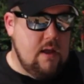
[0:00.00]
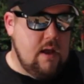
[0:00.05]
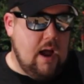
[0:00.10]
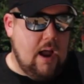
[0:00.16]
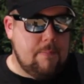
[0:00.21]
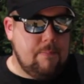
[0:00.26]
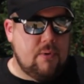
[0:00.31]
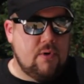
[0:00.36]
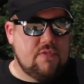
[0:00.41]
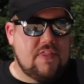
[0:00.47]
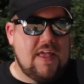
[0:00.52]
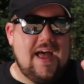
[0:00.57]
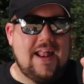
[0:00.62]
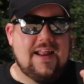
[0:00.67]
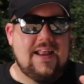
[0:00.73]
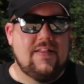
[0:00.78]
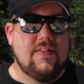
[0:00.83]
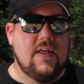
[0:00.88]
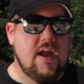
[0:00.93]
I put that
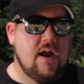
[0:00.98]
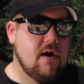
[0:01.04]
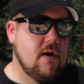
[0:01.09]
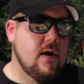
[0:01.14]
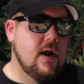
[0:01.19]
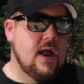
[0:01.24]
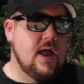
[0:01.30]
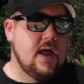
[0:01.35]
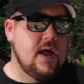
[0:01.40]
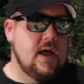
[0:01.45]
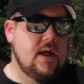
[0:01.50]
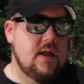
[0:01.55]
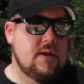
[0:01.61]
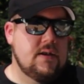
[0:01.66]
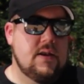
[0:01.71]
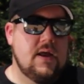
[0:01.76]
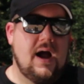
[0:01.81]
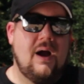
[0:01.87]
in there, and